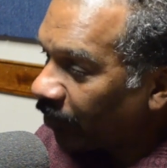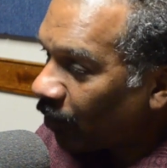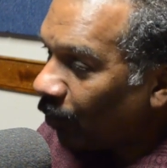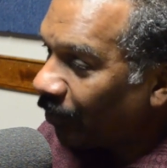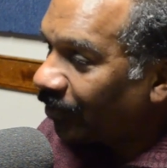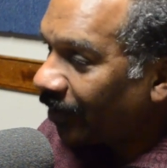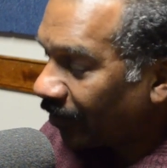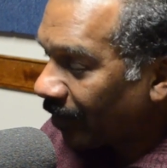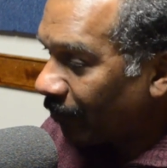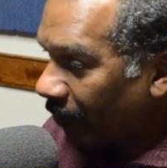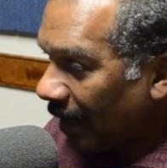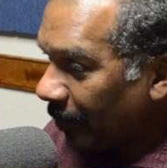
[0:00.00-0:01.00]
school
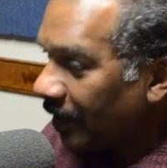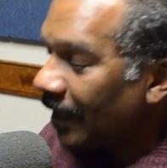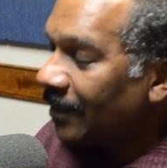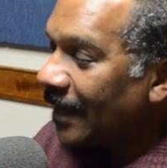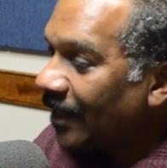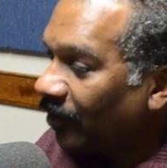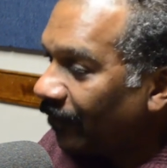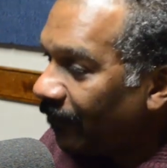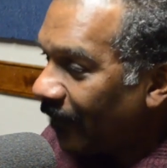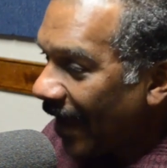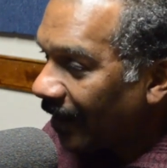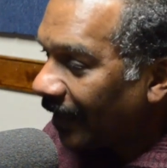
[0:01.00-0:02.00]
system, Robert, that is
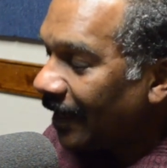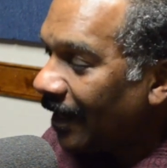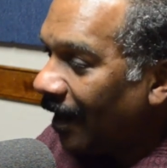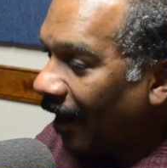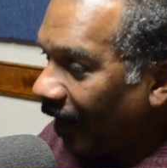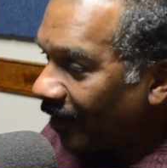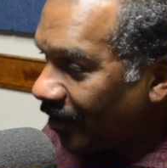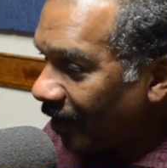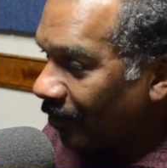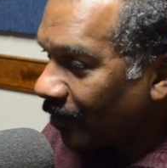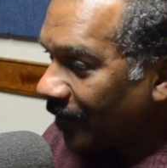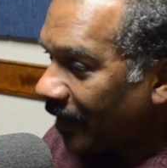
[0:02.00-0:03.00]
failing our
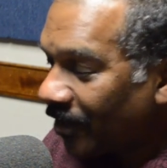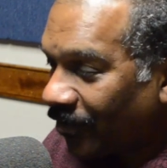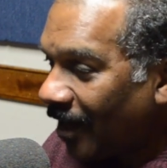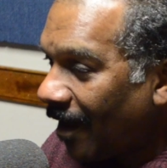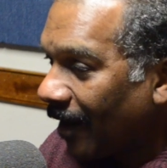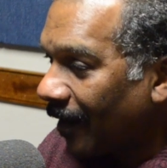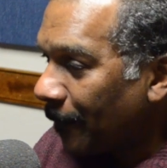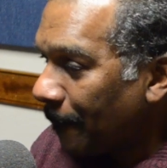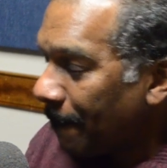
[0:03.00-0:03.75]
children. They just are.